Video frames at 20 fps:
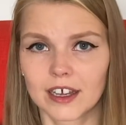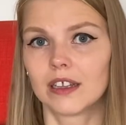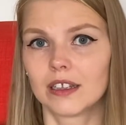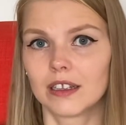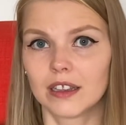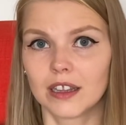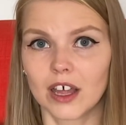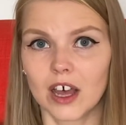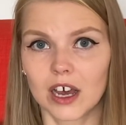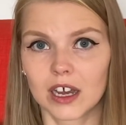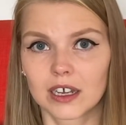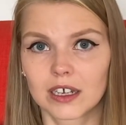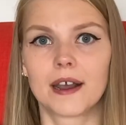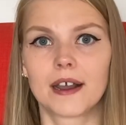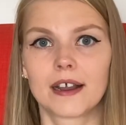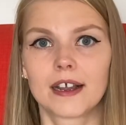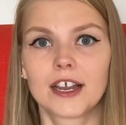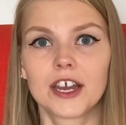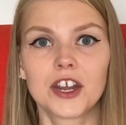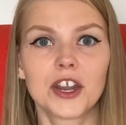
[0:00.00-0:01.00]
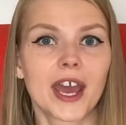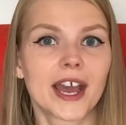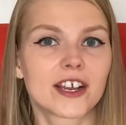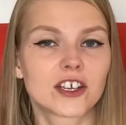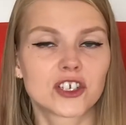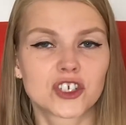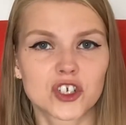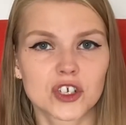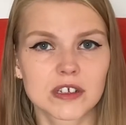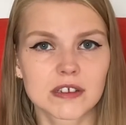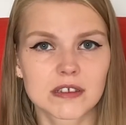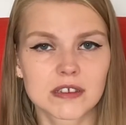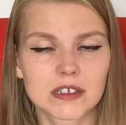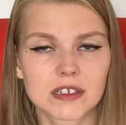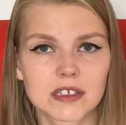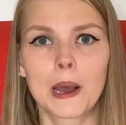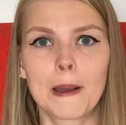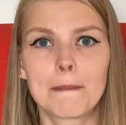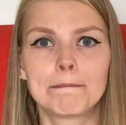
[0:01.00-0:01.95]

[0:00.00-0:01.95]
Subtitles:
luck, connections,